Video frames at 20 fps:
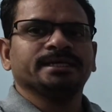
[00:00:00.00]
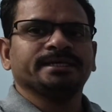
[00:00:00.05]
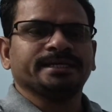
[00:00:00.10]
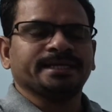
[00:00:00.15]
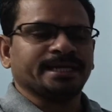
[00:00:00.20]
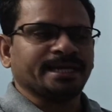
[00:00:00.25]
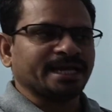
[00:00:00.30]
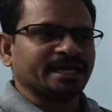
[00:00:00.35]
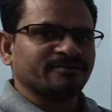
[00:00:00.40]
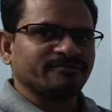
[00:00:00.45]

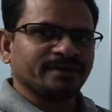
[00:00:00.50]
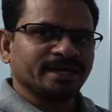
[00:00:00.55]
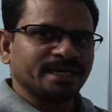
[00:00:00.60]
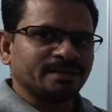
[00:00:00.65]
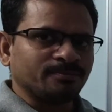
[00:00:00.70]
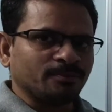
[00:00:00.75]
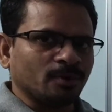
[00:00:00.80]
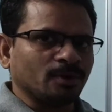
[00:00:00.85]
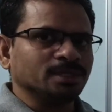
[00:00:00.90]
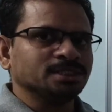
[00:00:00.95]
can
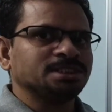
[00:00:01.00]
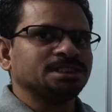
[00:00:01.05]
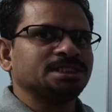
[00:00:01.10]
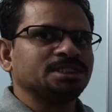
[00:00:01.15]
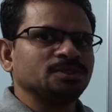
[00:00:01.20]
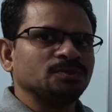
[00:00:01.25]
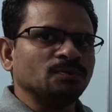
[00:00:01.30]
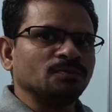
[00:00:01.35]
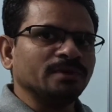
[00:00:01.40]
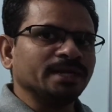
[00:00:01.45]
acquire
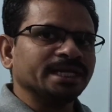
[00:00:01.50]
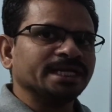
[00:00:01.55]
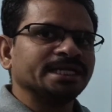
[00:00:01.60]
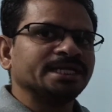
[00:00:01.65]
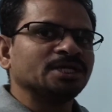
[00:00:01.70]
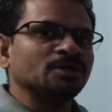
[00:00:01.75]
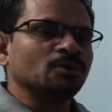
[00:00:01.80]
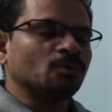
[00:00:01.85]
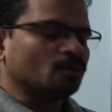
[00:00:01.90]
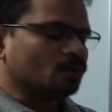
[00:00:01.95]
positive,
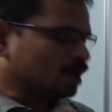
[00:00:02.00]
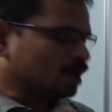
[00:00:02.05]
negative